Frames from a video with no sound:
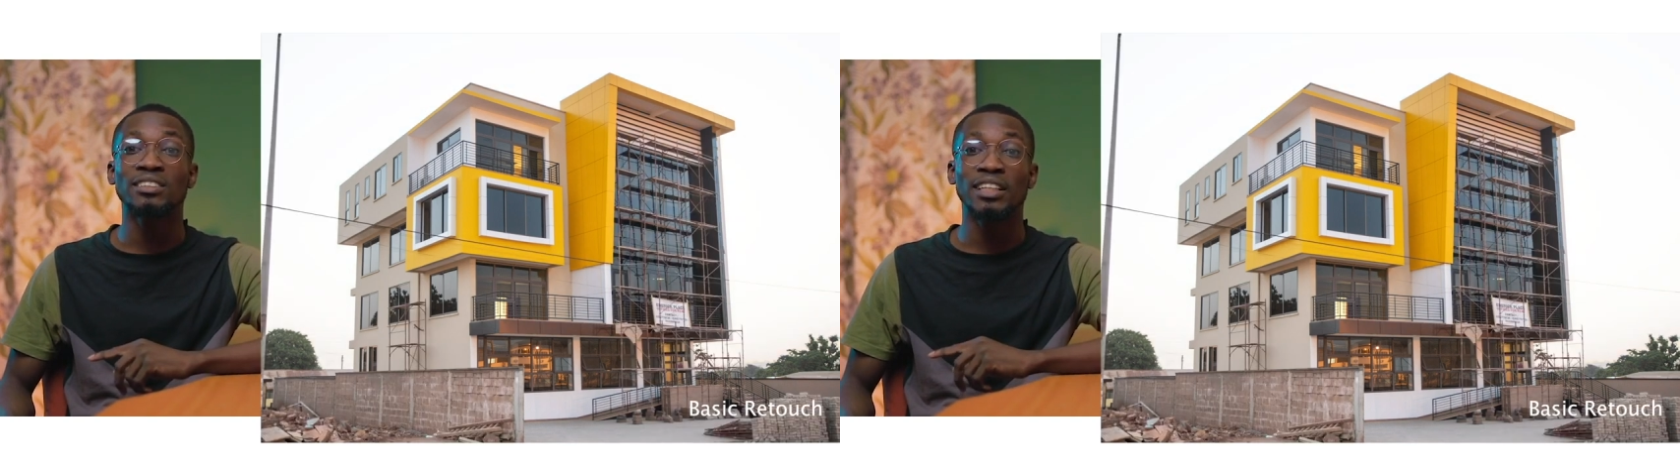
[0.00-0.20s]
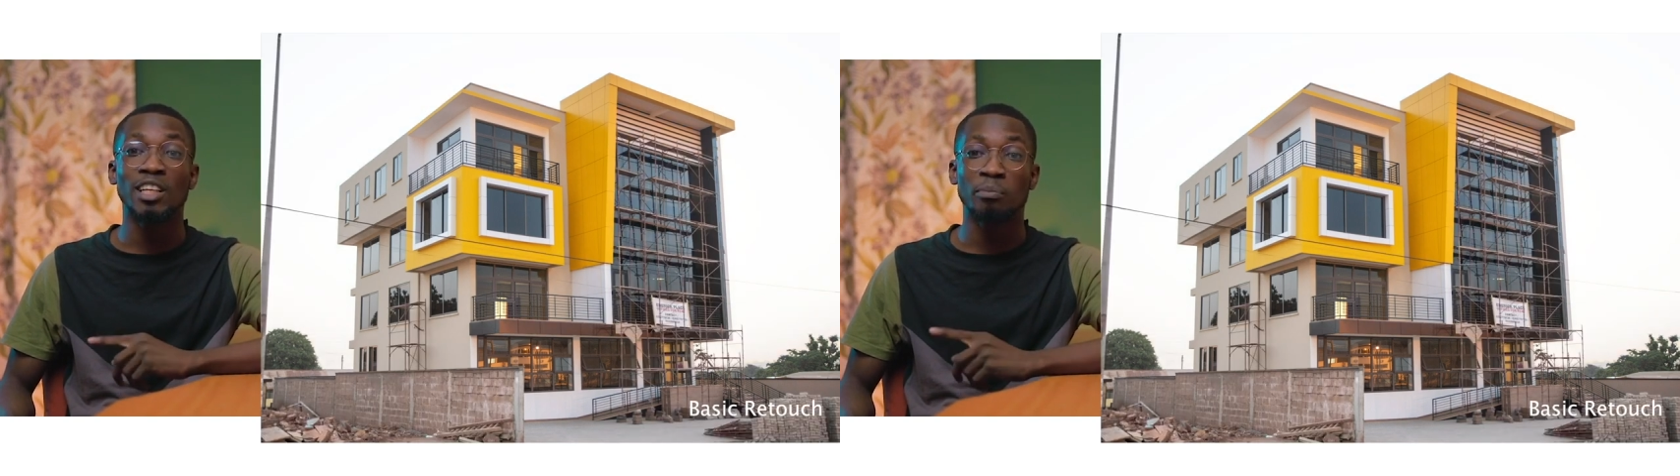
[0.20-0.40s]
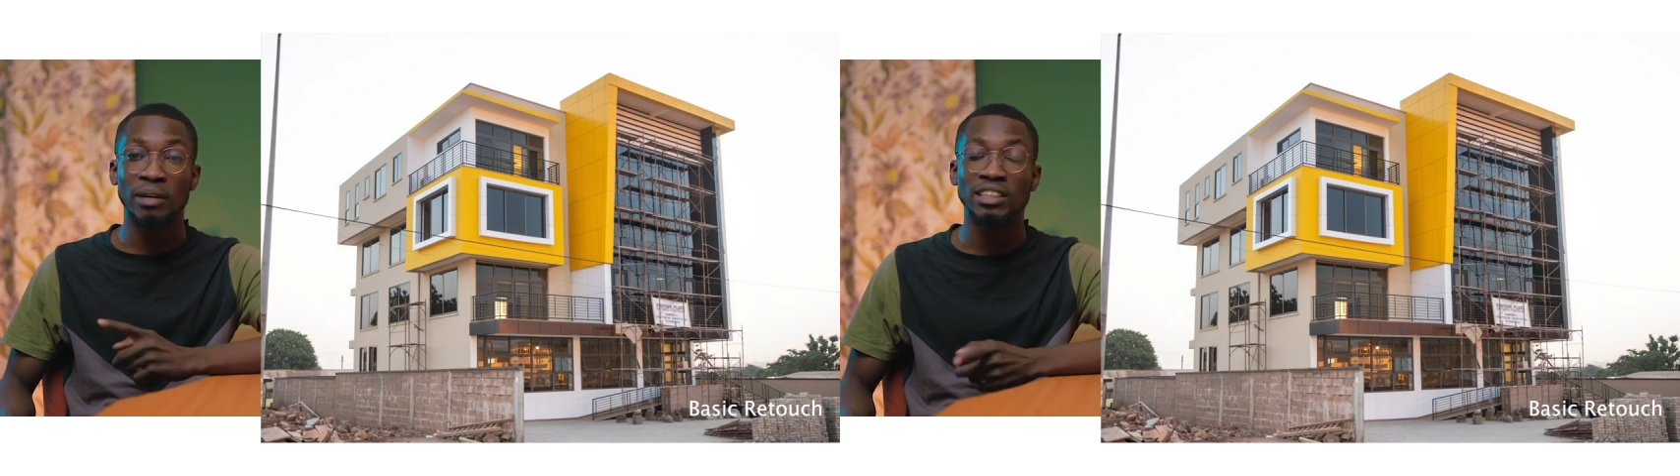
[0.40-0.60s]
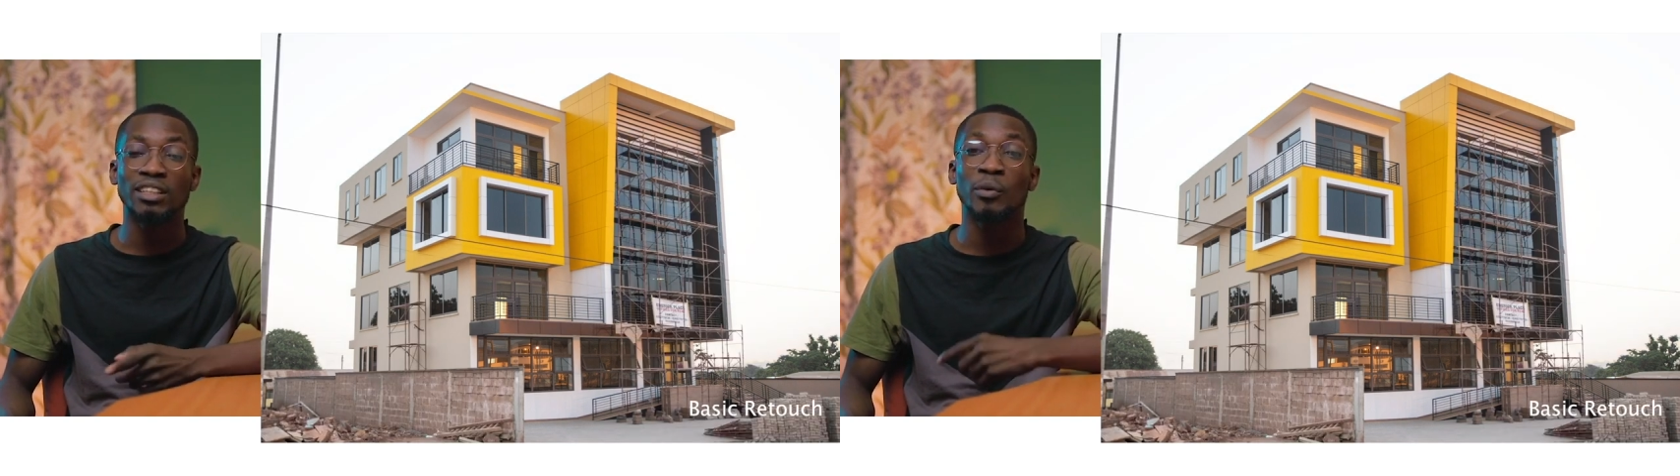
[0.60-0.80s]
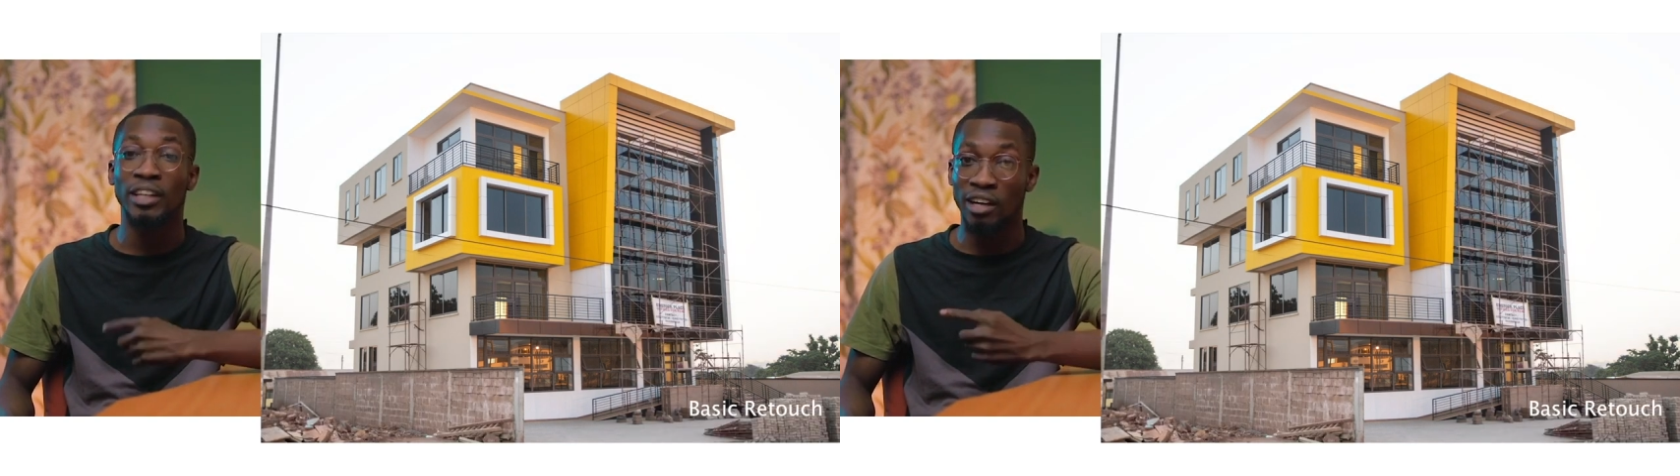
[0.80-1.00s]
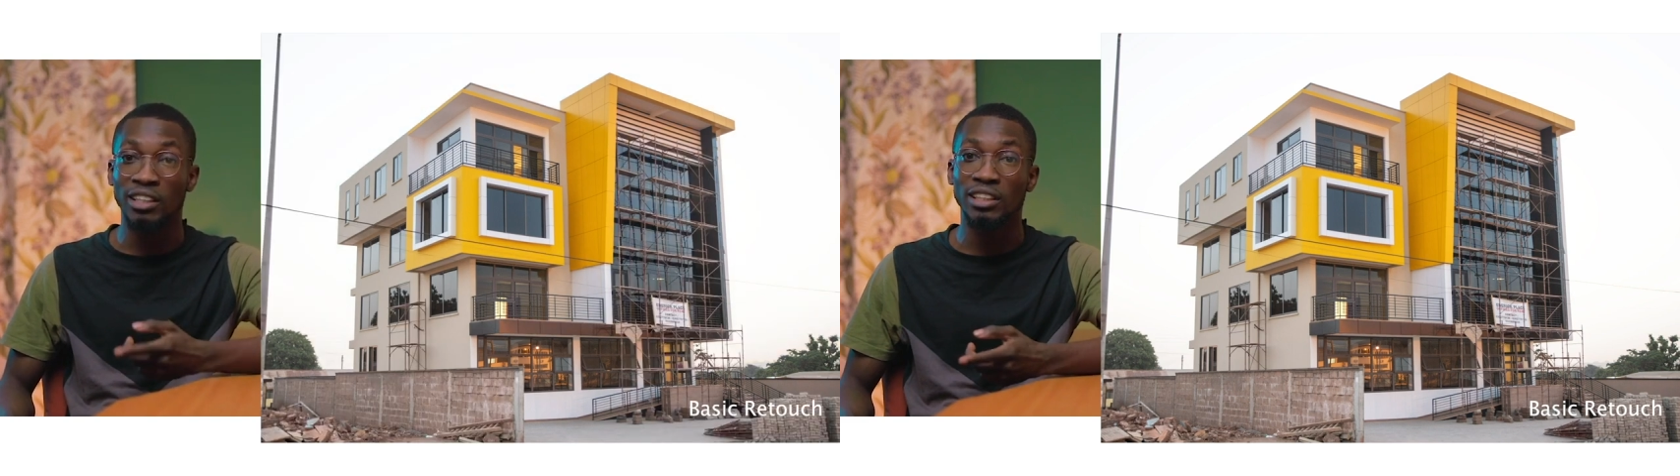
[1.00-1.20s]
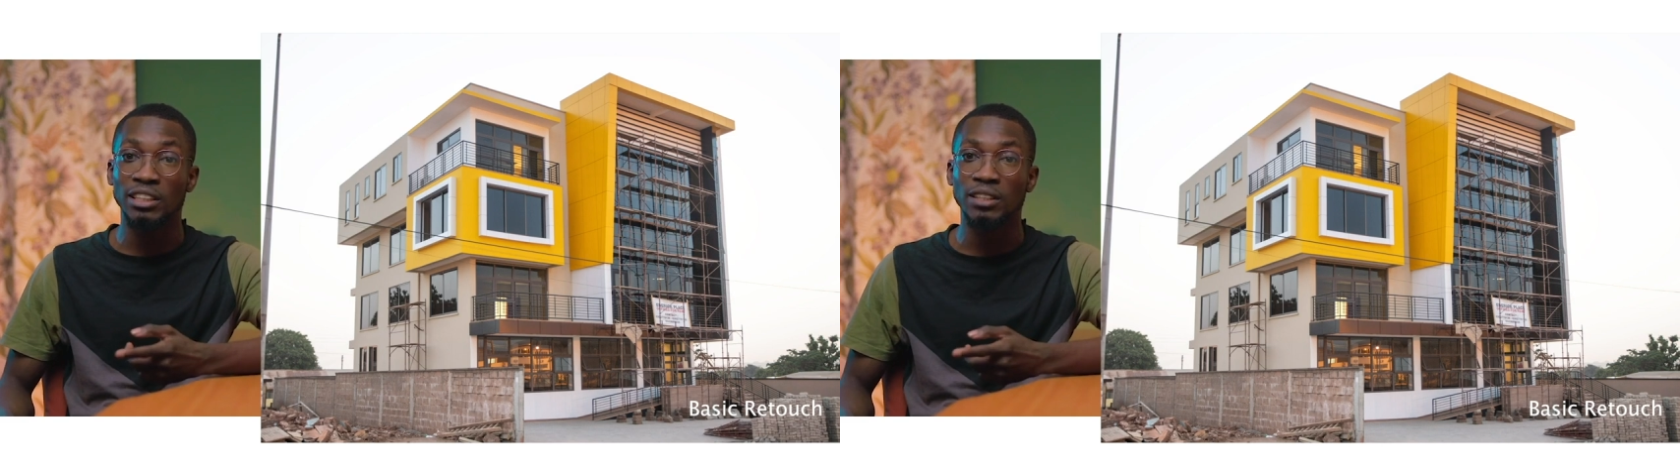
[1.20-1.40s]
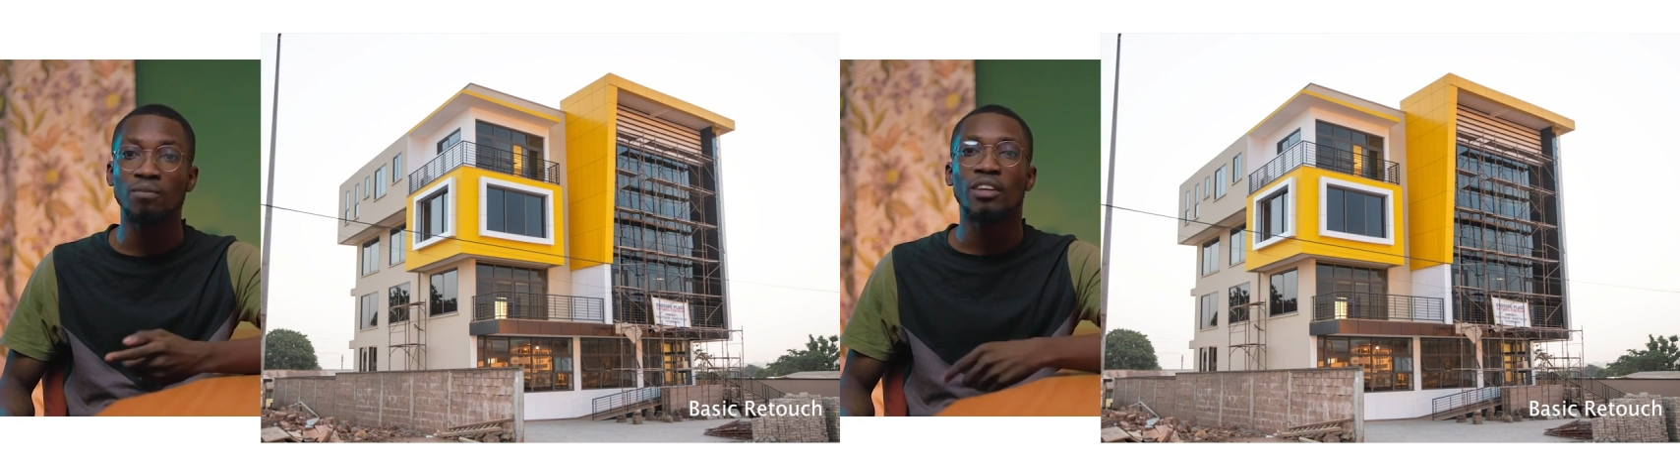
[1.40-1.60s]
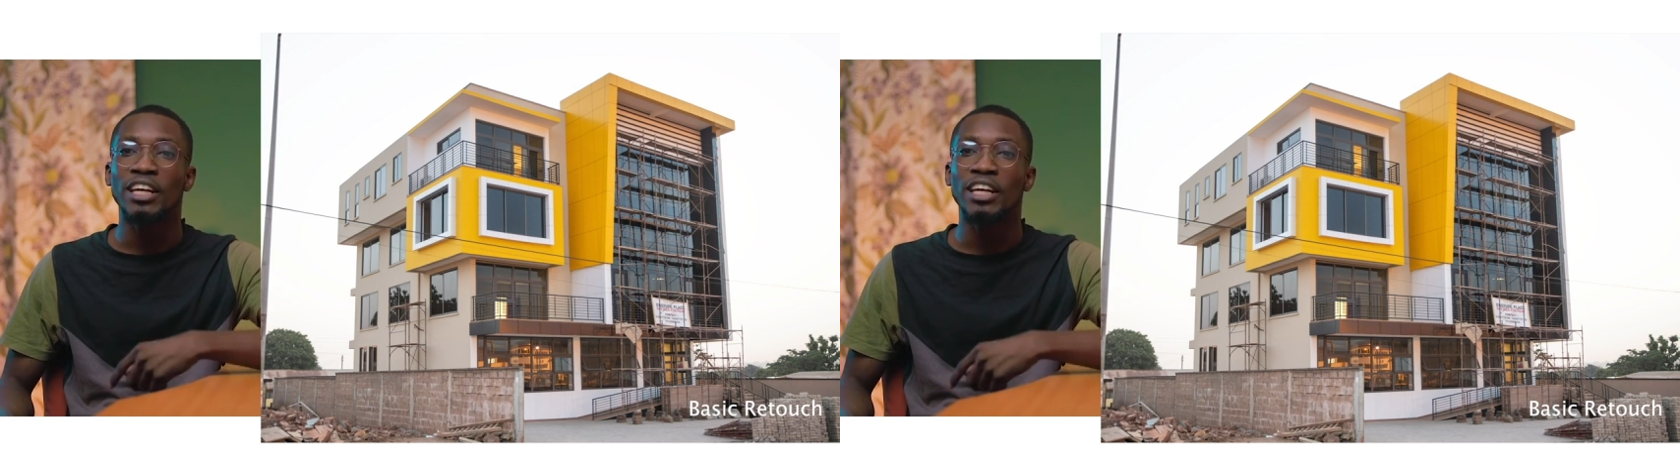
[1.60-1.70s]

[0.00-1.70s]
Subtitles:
take the picture regardless